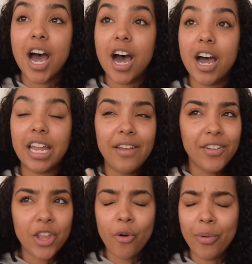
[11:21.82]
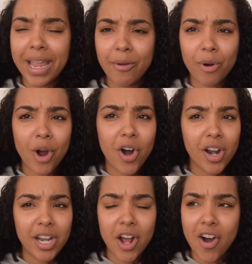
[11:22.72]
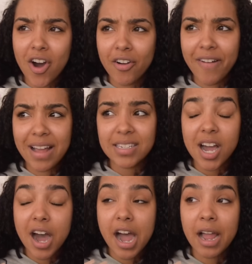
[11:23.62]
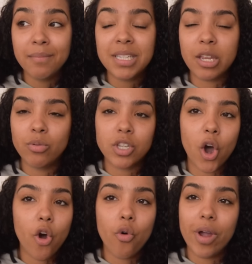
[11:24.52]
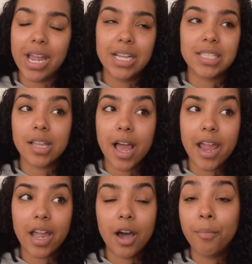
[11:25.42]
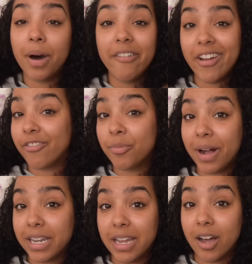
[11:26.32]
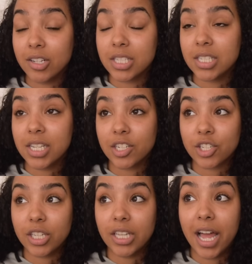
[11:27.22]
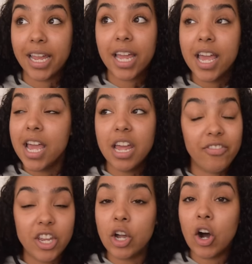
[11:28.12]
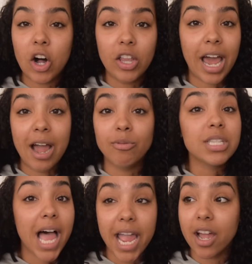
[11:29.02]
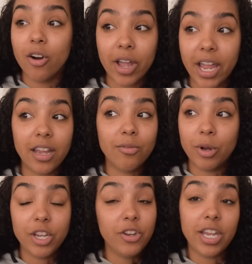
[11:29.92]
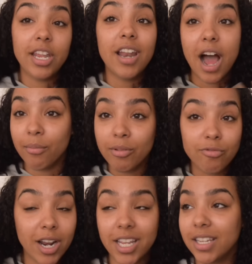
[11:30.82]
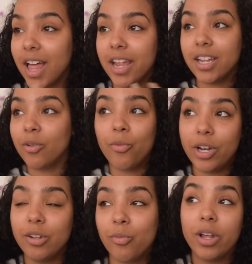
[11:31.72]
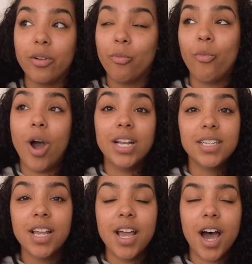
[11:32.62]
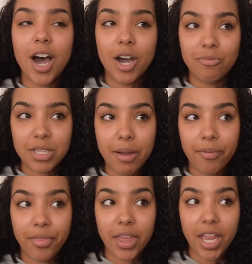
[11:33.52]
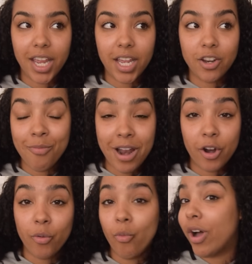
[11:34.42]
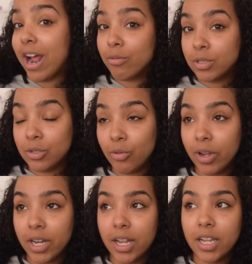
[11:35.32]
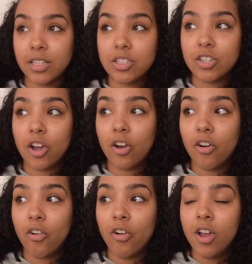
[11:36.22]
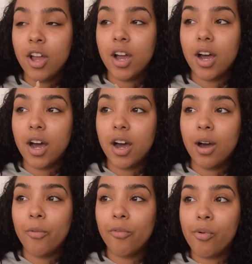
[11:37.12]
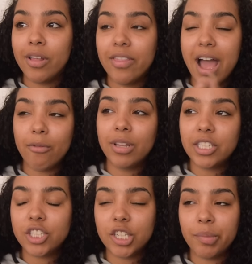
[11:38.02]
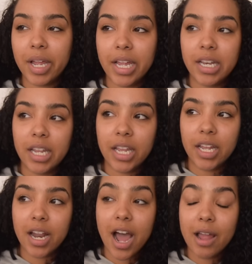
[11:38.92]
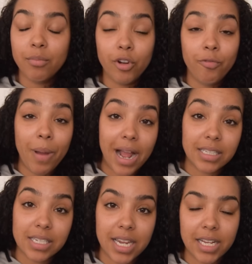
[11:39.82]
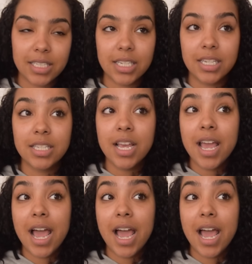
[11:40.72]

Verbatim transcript: Uh, even though we were on and off at times, he was always like above everybody else. Essentially, like if he called, I was like, okay, what do you need? I'm running. Like what, what, what, um, type of thing. No matter what I was doing, and so um, when that relationship ended, I moved back to Texas.